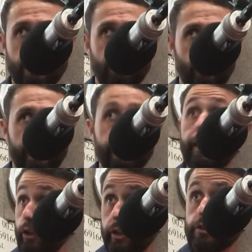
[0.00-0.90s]
something like
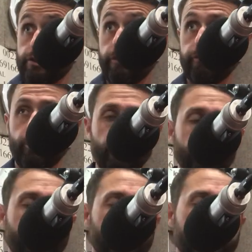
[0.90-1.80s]
that, like the
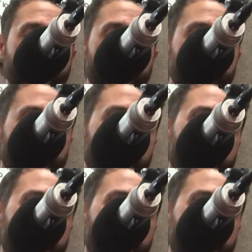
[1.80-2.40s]
self-worth, for example,